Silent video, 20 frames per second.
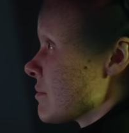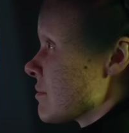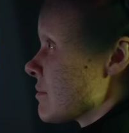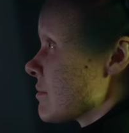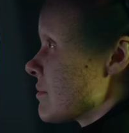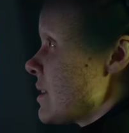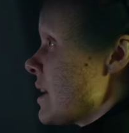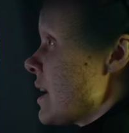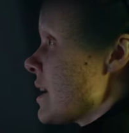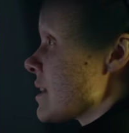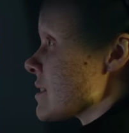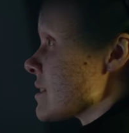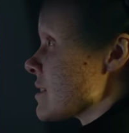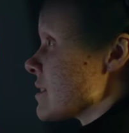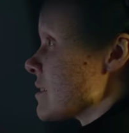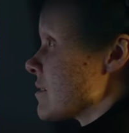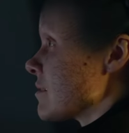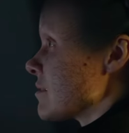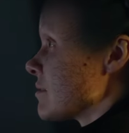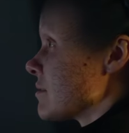was looking for
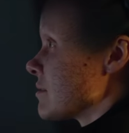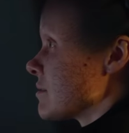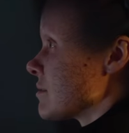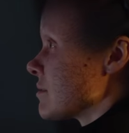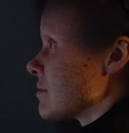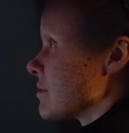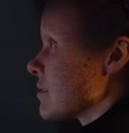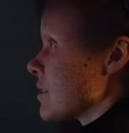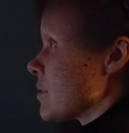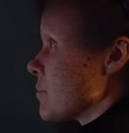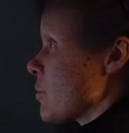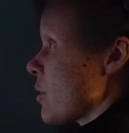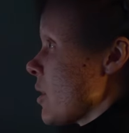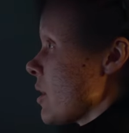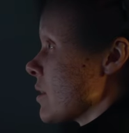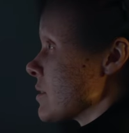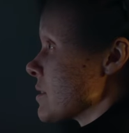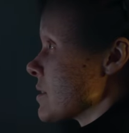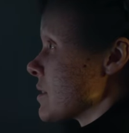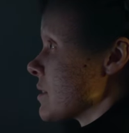peaceful
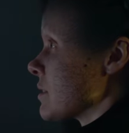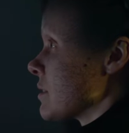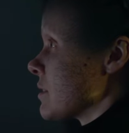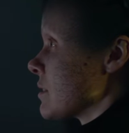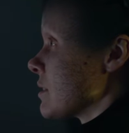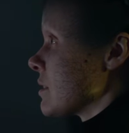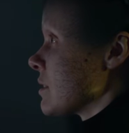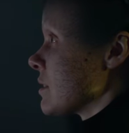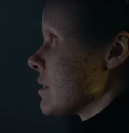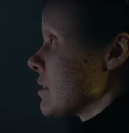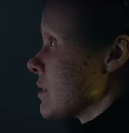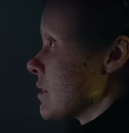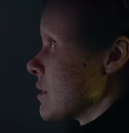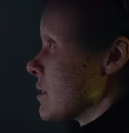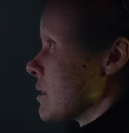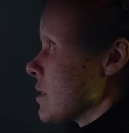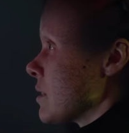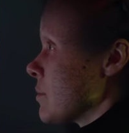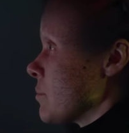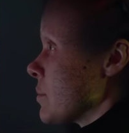cooperation with the
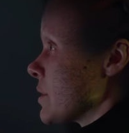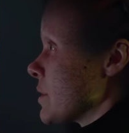Federation